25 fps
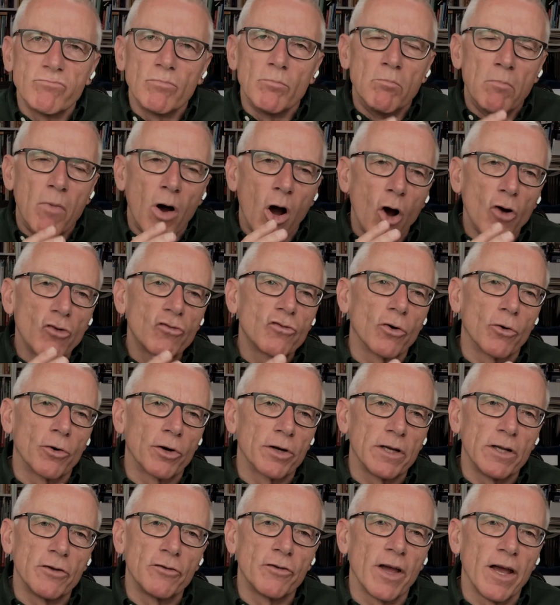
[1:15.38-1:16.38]
Most
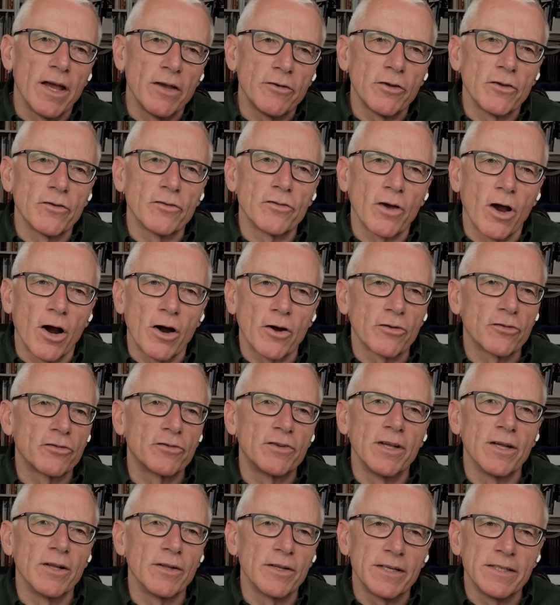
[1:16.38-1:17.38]
organizations are
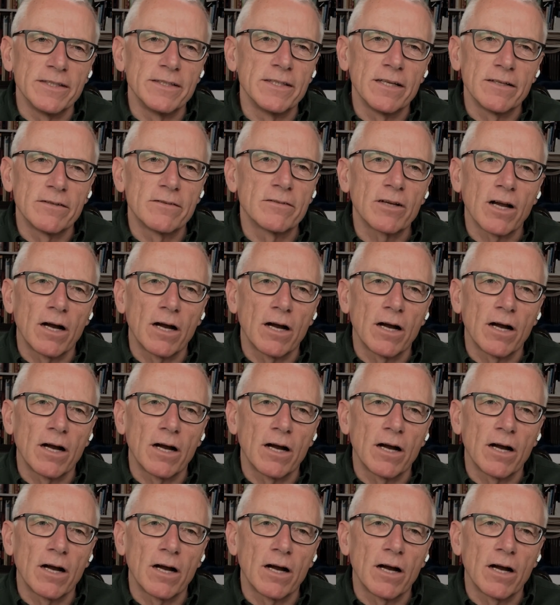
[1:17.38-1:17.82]
still in this